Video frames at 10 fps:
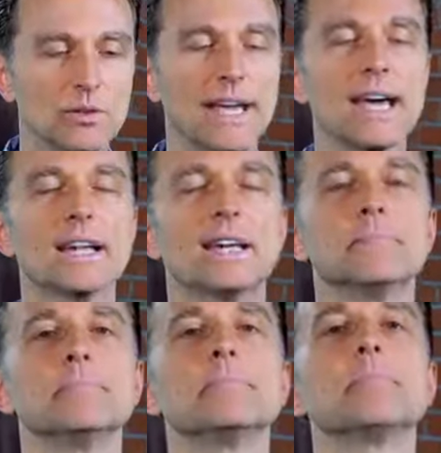you lay on it,
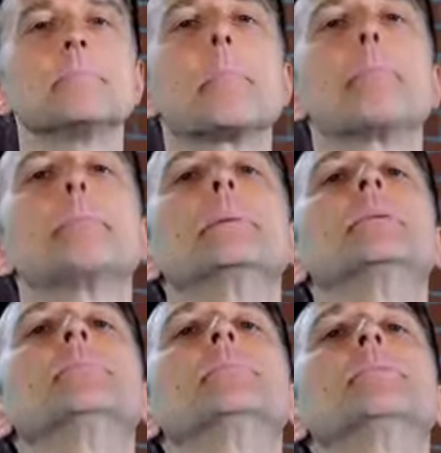
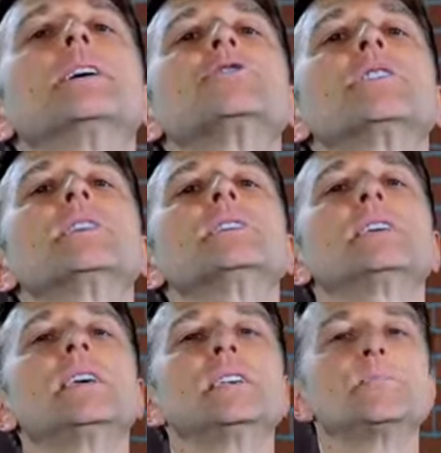it'll put pressure on
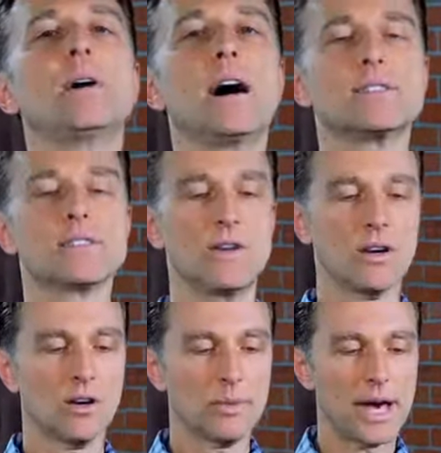these key spots. So
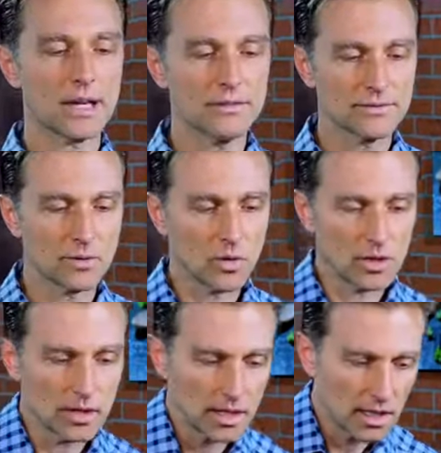I'll go back and
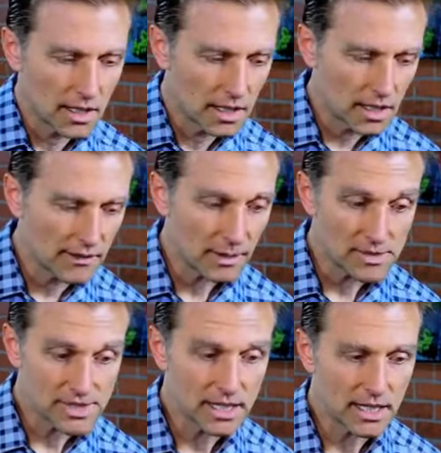forth if
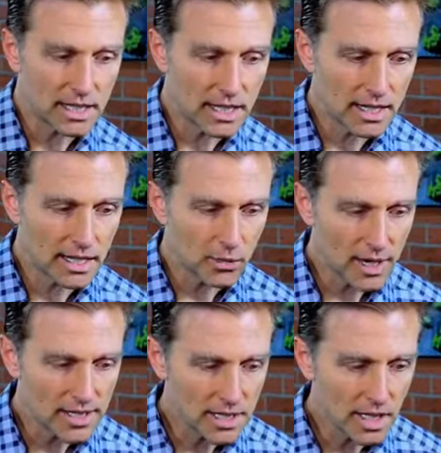I'm sitting, and I'll
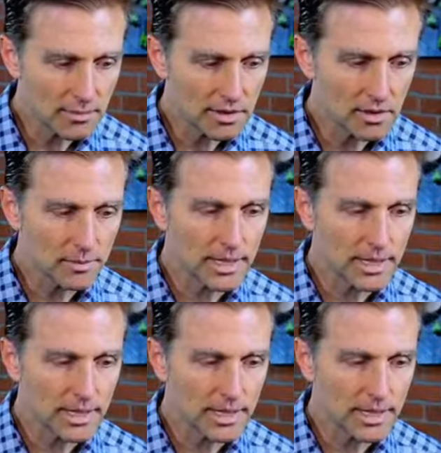raise it up a little